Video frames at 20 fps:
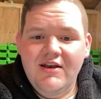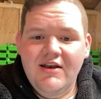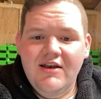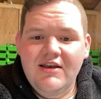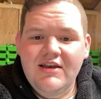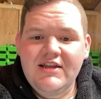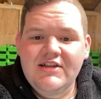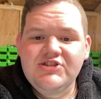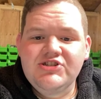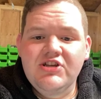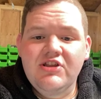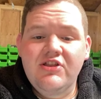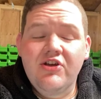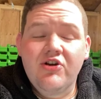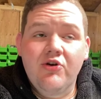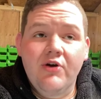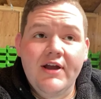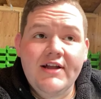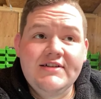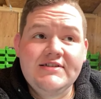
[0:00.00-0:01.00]
Nisha, the
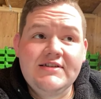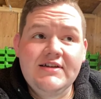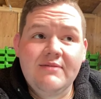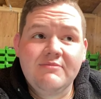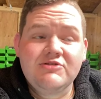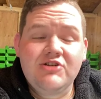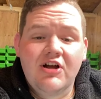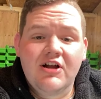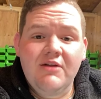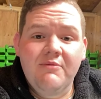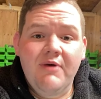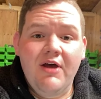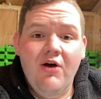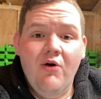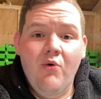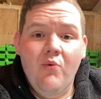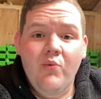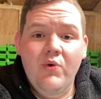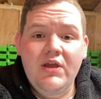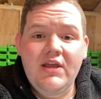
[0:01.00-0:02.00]
crates that I'm talking
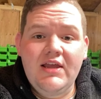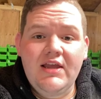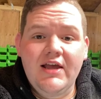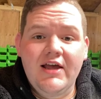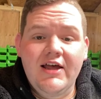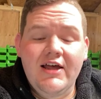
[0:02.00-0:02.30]
about, we